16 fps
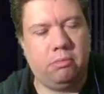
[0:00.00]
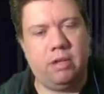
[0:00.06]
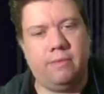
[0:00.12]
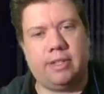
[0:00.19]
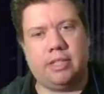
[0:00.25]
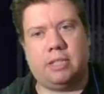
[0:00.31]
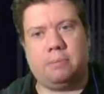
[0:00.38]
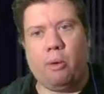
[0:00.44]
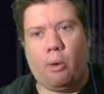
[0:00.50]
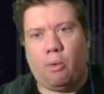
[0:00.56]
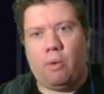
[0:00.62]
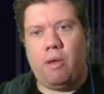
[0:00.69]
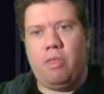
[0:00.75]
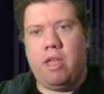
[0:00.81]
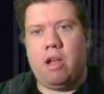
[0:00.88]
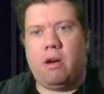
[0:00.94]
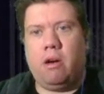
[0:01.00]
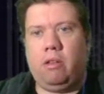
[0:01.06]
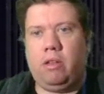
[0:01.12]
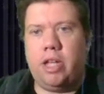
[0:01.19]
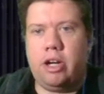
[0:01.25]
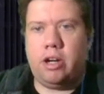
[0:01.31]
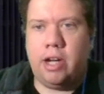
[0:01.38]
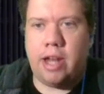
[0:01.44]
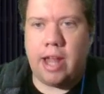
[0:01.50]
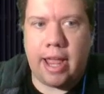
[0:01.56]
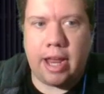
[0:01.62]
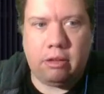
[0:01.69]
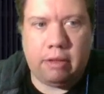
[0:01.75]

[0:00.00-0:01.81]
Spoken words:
We spoke with you earlier today.